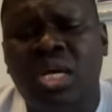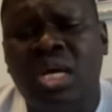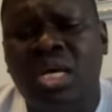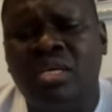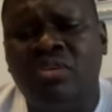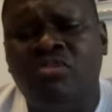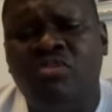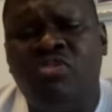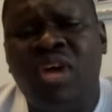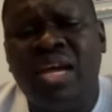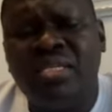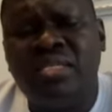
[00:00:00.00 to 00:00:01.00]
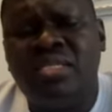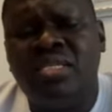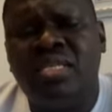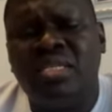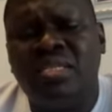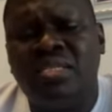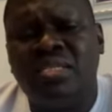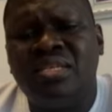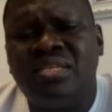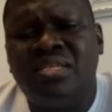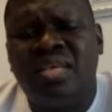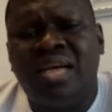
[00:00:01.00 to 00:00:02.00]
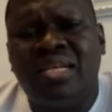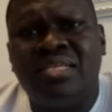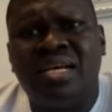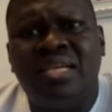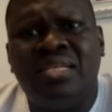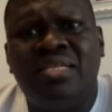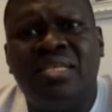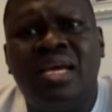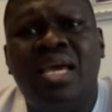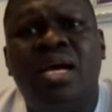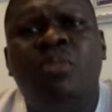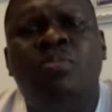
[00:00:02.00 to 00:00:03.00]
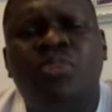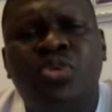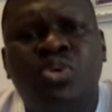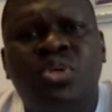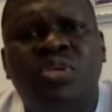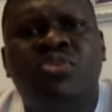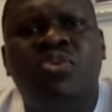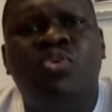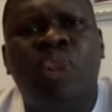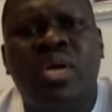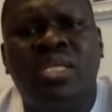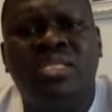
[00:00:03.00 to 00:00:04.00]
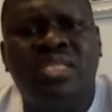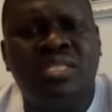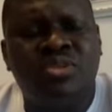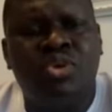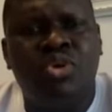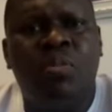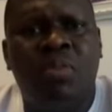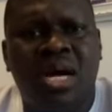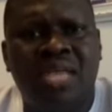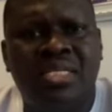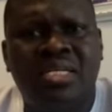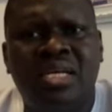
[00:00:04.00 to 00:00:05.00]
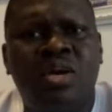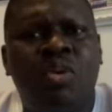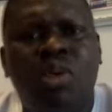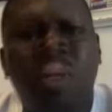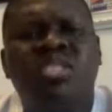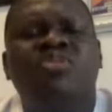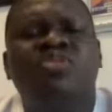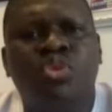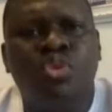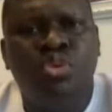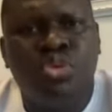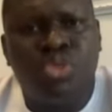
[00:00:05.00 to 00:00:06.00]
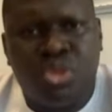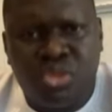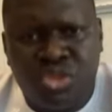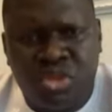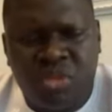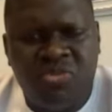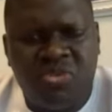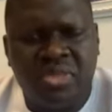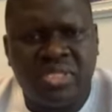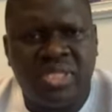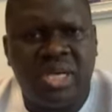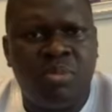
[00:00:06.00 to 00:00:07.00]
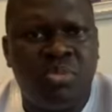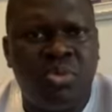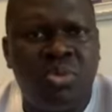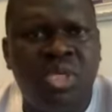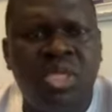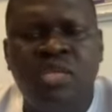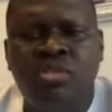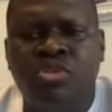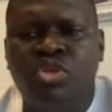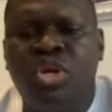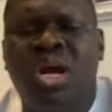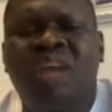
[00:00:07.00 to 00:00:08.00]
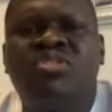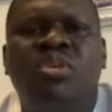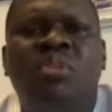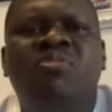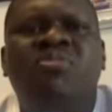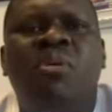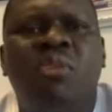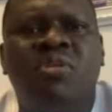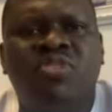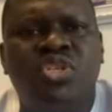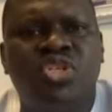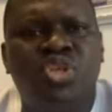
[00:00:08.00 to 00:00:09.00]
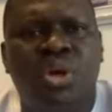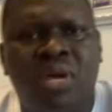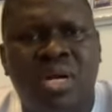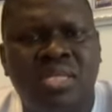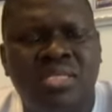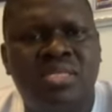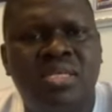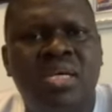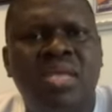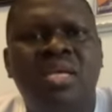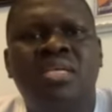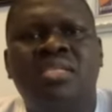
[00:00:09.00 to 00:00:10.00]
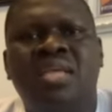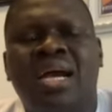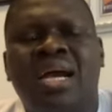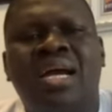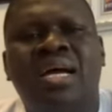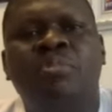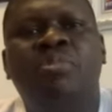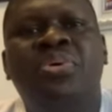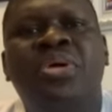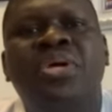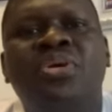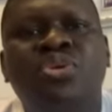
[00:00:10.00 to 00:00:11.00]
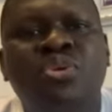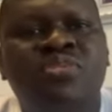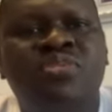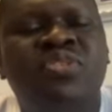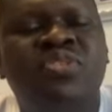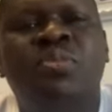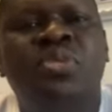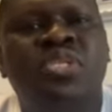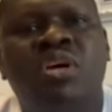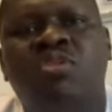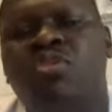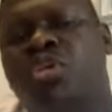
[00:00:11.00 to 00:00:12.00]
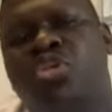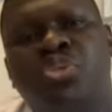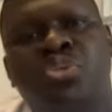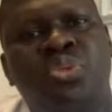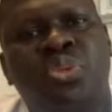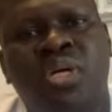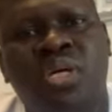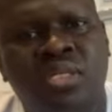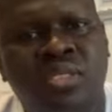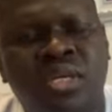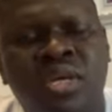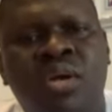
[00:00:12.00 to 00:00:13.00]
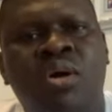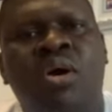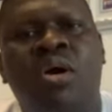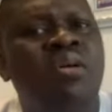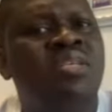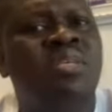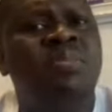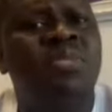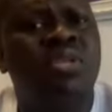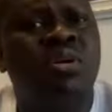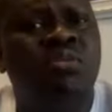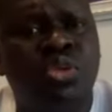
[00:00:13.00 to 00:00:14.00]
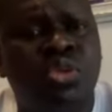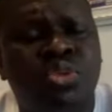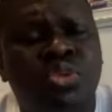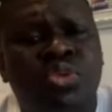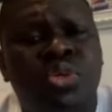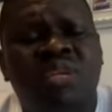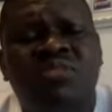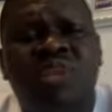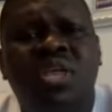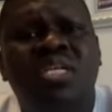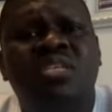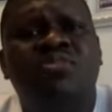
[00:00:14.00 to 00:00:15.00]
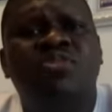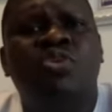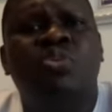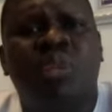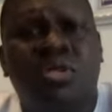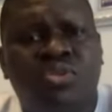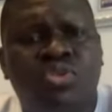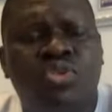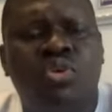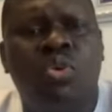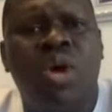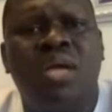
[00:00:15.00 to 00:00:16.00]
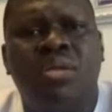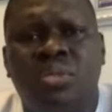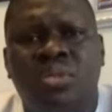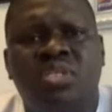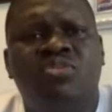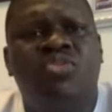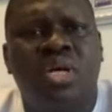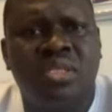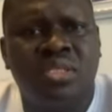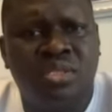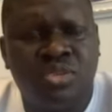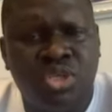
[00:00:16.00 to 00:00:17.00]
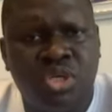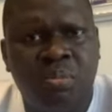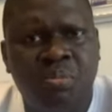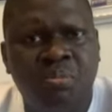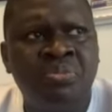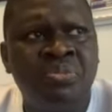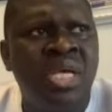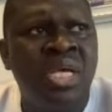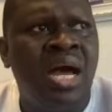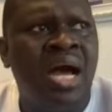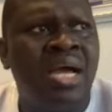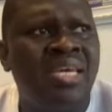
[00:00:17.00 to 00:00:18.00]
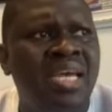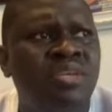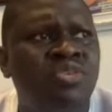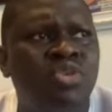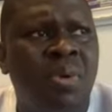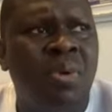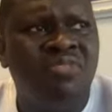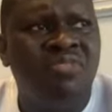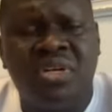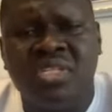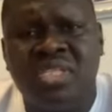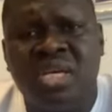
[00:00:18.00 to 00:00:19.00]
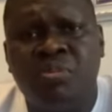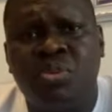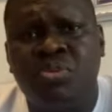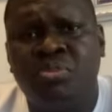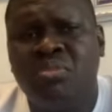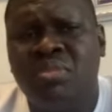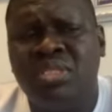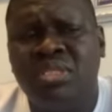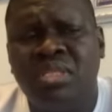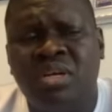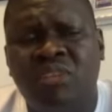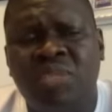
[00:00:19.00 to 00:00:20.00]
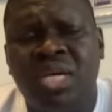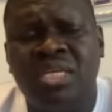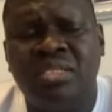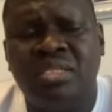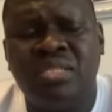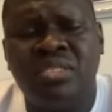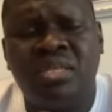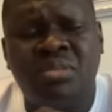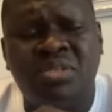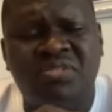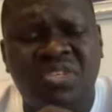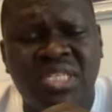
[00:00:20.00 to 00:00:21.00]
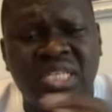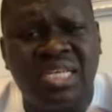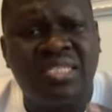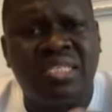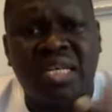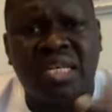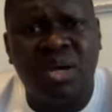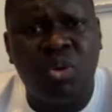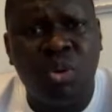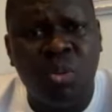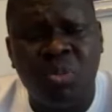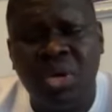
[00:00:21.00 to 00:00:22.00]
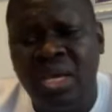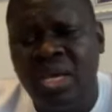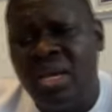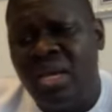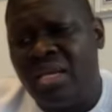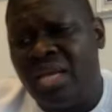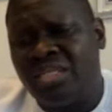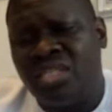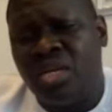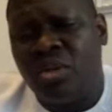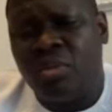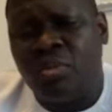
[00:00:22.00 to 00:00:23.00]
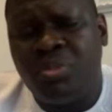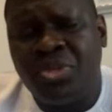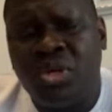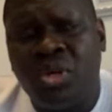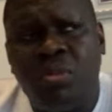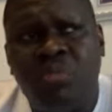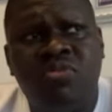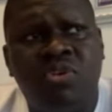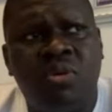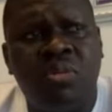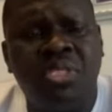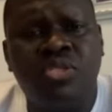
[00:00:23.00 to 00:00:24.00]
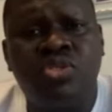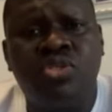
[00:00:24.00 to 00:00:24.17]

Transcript: invest in things that can help you even when things go bad? What if you lose your job, for example? Do you have some form of insurance that can pay you 50% of what you used to earn or 100% of what you used to earn for another few months while you're looking for another job? Here in Dubai, for example, the government did something fantastic, and I hope Nigeria will pick up from it